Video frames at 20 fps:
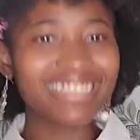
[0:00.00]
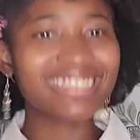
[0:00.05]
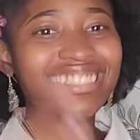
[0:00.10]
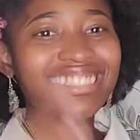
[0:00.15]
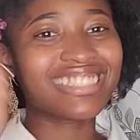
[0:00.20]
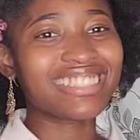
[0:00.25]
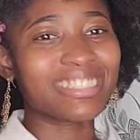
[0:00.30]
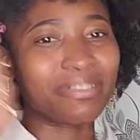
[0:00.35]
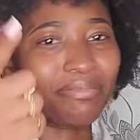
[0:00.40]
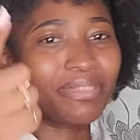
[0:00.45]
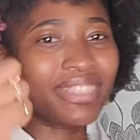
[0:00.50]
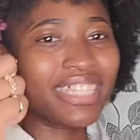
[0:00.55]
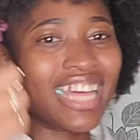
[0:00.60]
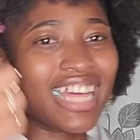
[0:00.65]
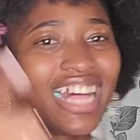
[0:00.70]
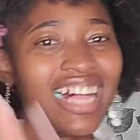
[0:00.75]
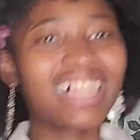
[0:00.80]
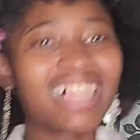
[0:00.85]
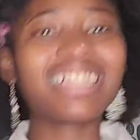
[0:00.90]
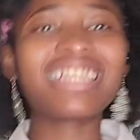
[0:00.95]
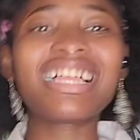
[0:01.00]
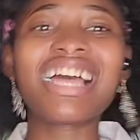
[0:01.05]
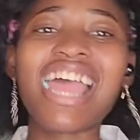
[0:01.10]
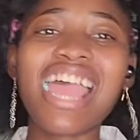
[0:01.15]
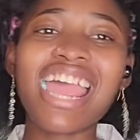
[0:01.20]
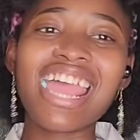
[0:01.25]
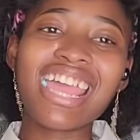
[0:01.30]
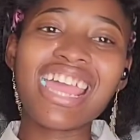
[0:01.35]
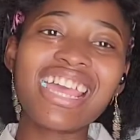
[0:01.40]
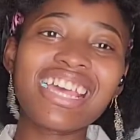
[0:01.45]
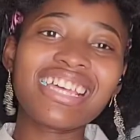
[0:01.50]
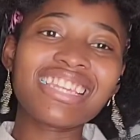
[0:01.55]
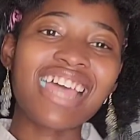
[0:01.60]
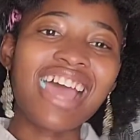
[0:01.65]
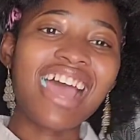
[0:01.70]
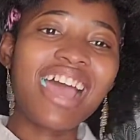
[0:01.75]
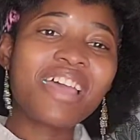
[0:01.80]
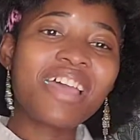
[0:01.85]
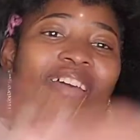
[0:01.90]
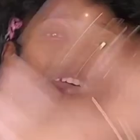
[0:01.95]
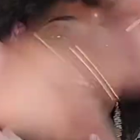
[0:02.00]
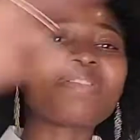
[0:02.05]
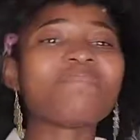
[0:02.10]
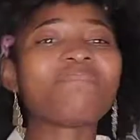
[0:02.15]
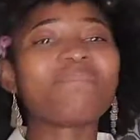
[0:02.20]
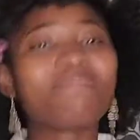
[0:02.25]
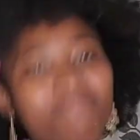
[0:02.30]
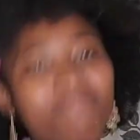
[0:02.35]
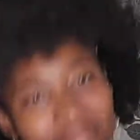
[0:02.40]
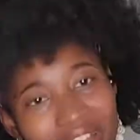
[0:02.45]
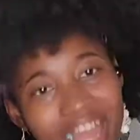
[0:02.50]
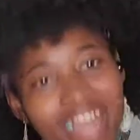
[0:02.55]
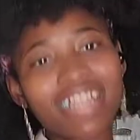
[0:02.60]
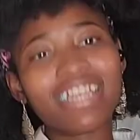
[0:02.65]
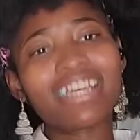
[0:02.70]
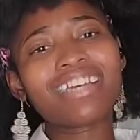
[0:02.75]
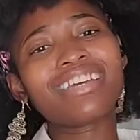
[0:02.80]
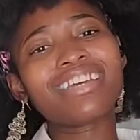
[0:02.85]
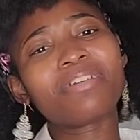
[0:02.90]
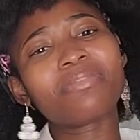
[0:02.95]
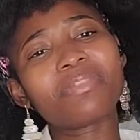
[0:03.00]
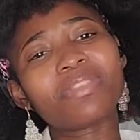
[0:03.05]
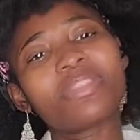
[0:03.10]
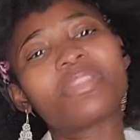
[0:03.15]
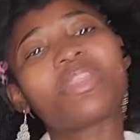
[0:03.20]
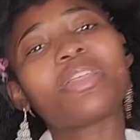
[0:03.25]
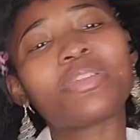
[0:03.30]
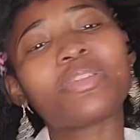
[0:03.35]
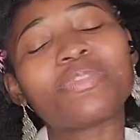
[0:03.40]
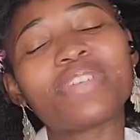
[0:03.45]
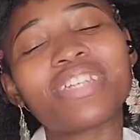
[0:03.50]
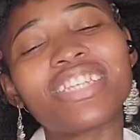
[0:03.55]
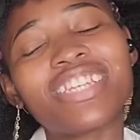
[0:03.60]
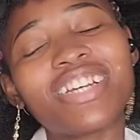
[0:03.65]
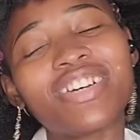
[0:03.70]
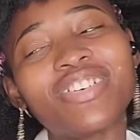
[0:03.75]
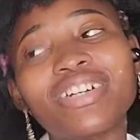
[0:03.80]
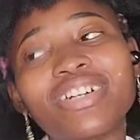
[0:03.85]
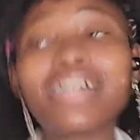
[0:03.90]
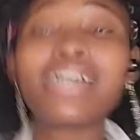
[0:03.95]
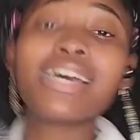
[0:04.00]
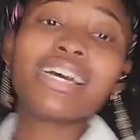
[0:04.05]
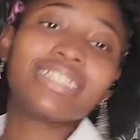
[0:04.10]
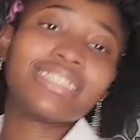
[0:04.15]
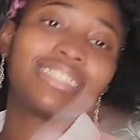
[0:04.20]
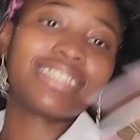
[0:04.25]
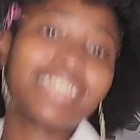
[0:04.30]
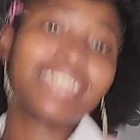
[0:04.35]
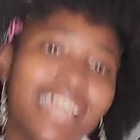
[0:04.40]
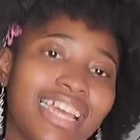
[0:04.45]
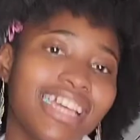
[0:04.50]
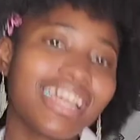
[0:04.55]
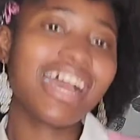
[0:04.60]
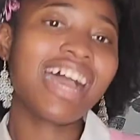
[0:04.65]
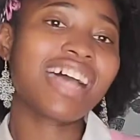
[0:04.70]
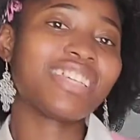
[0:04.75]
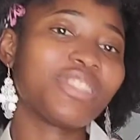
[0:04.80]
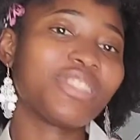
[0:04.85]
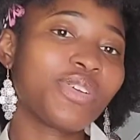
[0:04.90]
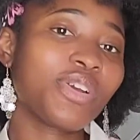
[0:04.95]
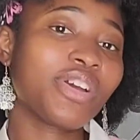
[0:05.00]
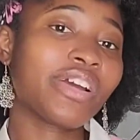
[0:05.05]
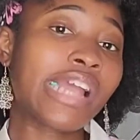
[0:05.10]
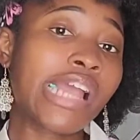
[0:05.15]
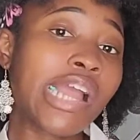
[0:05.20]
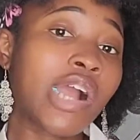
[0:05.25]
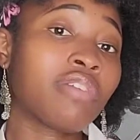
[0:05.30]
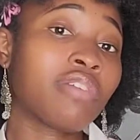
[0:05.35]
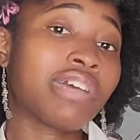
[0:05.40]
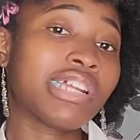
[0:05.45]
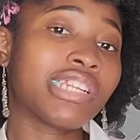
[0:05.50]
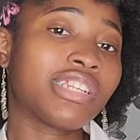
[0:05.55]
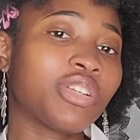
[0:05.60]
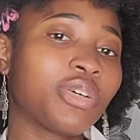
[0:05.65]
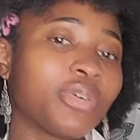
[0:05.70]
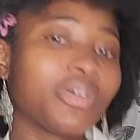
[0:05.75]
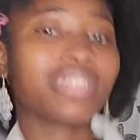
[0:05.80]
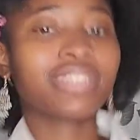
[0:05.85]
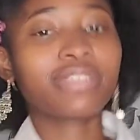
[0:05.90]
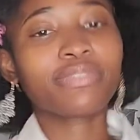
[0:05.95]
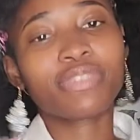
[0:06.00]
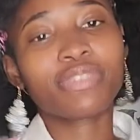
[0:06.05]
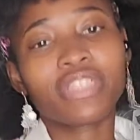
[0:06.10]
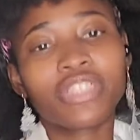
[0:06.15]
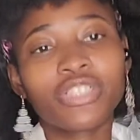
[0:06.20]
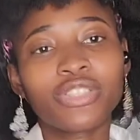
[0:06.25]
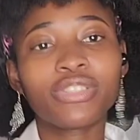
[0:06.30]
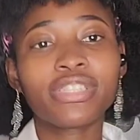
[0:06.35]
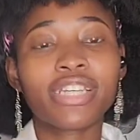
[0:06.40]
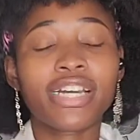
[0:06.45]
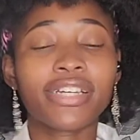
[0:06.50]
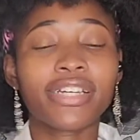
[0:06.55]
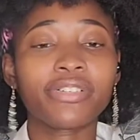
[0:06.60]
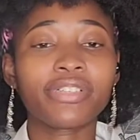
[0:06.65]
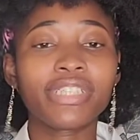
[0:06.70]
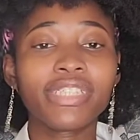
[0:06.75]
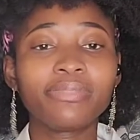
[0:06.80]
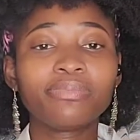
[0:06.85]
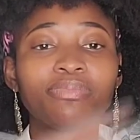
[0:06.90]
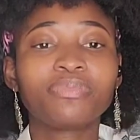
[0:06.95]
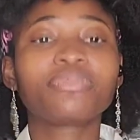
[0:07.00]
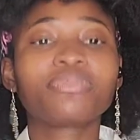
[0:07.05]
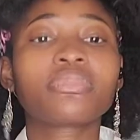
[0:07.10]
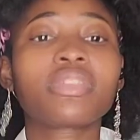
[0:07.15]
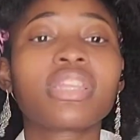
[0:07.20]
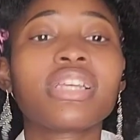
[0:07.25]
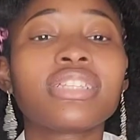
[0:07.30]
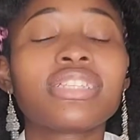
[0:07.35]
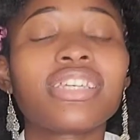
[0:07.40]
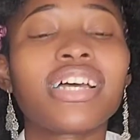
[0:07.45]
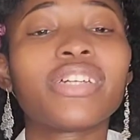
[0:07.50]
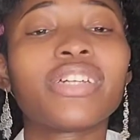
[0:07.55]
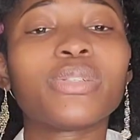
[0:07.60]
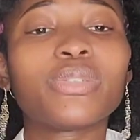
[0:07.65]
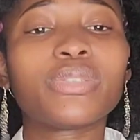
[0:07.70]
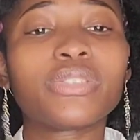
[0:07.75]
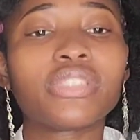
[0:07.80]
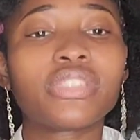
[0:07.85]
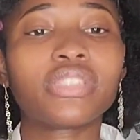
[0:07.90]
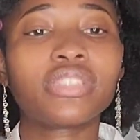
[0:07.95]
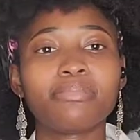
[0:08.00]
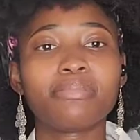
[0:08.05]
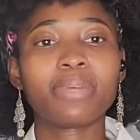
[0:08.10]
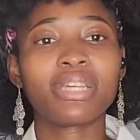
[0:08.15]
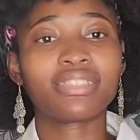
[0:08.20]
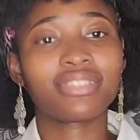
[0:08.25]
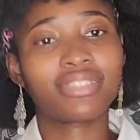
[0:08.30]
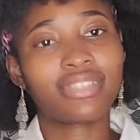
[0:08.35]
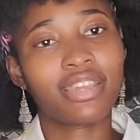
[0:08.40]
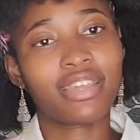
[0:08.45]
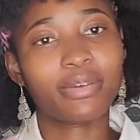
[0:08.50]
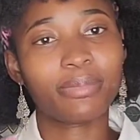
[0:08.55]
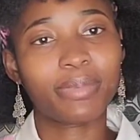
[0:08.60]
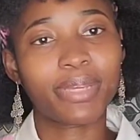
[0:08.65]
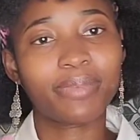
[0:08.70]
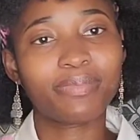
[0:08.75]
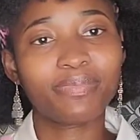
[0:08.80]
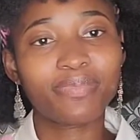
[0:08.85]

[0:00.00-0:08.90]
It's Simply L, and I am back again with another video. Today, as you already know, is a video diary titled Men Scare Me.